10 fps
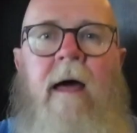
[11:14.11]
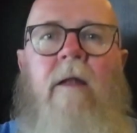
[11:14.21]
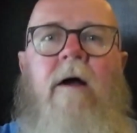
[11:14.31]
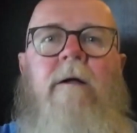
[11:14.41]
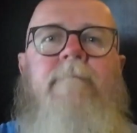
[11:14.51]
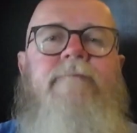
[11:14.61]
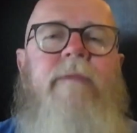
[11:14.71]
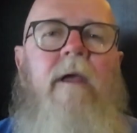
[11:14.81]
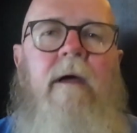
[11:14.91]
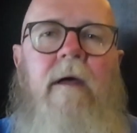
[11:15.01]
Now look,
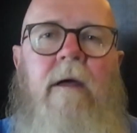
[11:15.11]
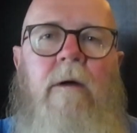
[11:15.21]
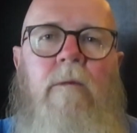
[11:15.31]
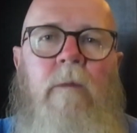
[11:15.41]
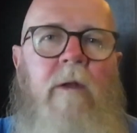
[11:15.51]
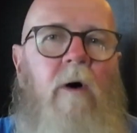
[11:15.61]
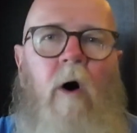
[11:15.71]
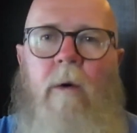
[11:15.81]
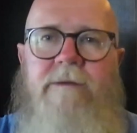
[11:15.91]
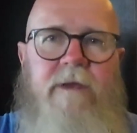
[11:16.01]
we don't
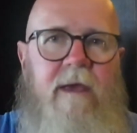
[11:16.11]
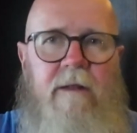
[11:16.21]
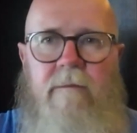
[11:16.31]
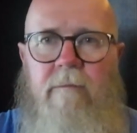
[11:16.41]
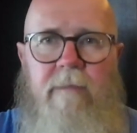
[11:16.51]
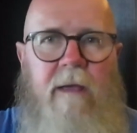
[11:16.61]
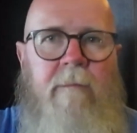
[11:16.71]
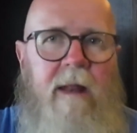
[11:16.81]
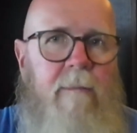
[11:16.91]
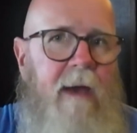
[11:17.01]
always get big
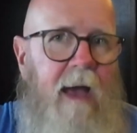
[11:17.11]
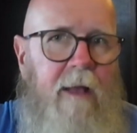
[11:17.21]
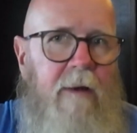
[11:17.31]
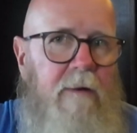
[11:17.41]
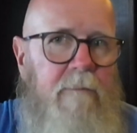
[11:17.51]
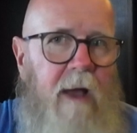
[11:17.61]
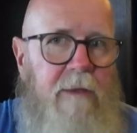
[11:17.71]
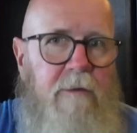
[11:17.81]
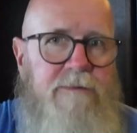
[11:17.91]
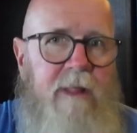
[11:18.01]
money back by
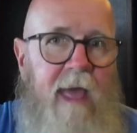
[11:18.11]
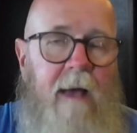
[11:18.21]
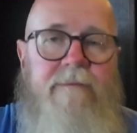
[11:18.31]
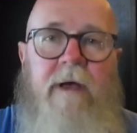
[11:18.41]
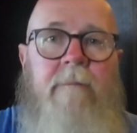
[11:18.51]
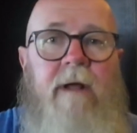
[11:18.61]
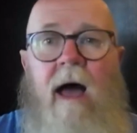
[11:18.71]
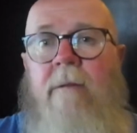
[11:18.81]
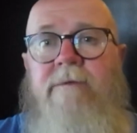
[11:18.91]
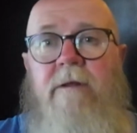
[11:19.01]
using the app.
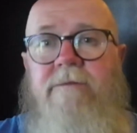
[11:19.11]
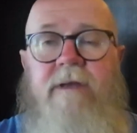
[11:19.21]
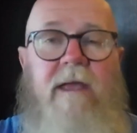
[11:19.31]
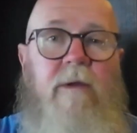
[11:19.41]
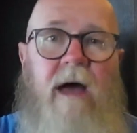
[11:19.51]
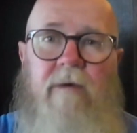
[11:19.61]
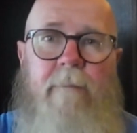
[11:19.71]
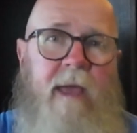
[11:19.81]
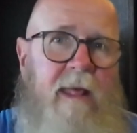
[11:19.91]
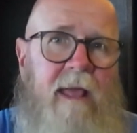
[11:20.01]
Sometimes it'll say you have a
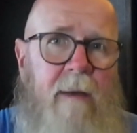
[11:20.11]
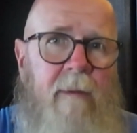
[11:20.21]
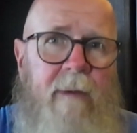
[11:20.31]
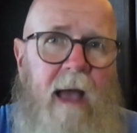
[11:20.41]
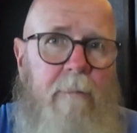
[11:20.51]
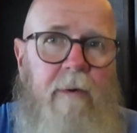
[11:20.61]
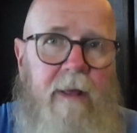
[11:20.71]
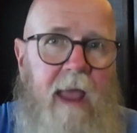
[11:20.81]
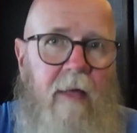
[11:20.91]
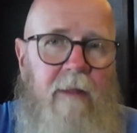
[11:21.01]
penny coming back per
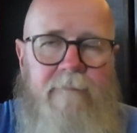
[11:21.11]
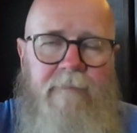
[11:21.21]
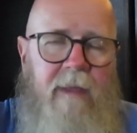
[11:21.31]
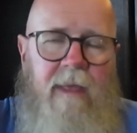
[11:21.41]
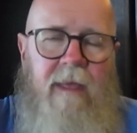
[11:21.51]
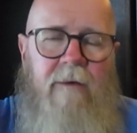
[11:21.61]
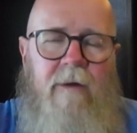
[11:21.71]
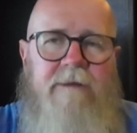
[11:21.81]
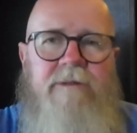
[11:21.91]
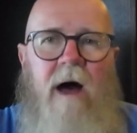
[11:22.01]
gallon.
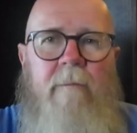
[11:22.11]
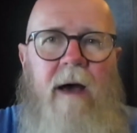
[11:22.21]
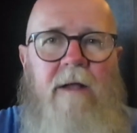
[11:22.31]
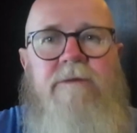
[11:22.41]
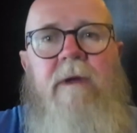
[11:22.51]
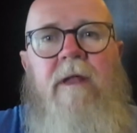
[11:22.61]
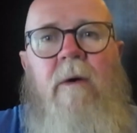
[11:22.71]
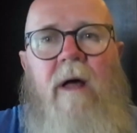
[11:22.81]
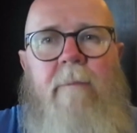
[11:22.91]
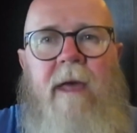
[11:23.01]
Well, that's not much, but you know
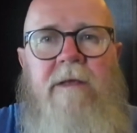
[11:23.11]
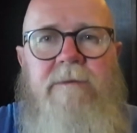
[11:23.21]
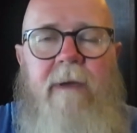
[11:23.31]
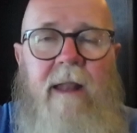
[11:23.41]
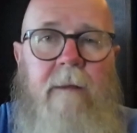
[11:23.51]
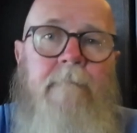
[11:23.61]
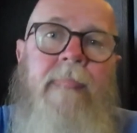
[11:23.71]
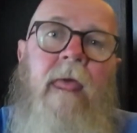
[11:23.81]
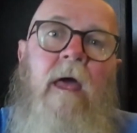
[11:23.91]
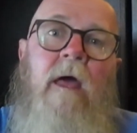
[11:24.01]
what? A penny's a penny.
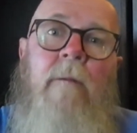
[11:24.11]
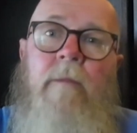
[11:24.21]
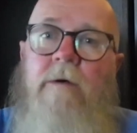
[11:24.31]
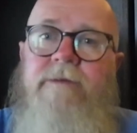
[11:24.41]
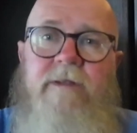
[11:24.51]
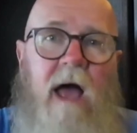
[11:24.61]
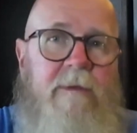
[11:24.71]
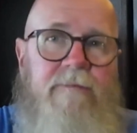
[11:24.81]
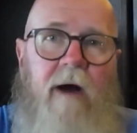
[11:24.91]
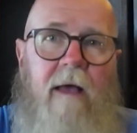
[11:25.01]
Most of the time
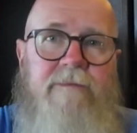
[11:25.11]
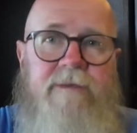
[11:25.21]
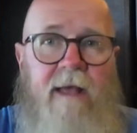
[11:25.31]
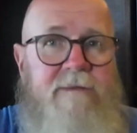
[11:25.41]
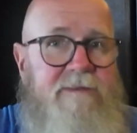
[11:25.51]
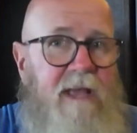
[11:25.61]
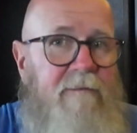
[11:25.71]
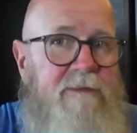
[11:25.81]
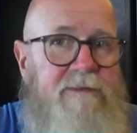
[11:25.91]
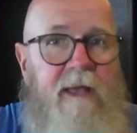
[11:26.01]
it's 5 cents,
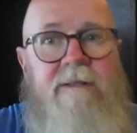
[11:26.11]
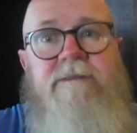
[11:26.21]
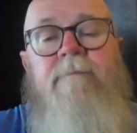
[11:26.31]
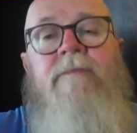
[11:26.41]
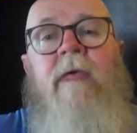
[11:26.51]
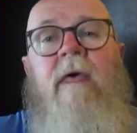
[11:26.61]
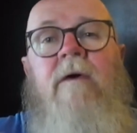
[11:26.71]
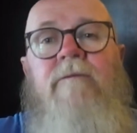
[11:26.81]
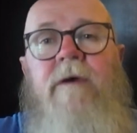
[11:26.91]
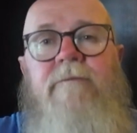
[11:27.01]
7 cents.
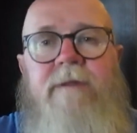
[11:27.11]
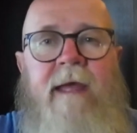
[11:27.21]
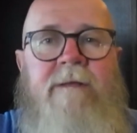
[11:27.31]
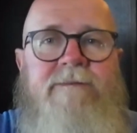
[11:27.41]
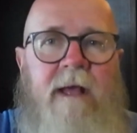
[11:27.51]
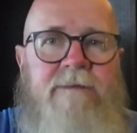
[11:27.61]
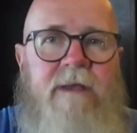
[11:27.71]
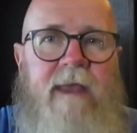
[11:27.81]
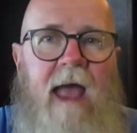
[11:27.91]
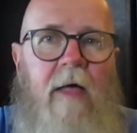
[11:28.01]
15 cents a
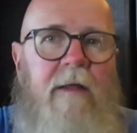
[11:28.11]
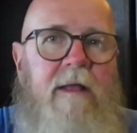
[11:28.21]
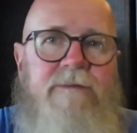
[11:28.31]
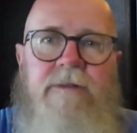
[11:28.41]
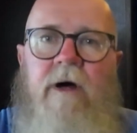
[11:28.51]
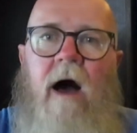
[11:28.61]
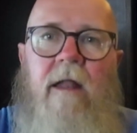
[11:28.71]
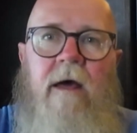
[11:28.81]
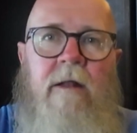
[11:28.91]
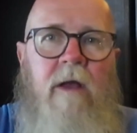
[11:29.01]
gallon is
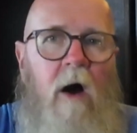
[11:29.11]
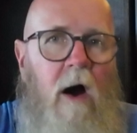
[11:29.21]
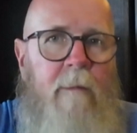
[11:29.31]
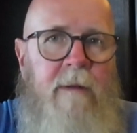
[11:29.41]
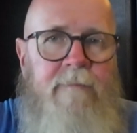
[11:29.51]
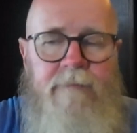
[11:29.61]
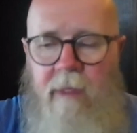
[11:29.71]
not uncommon.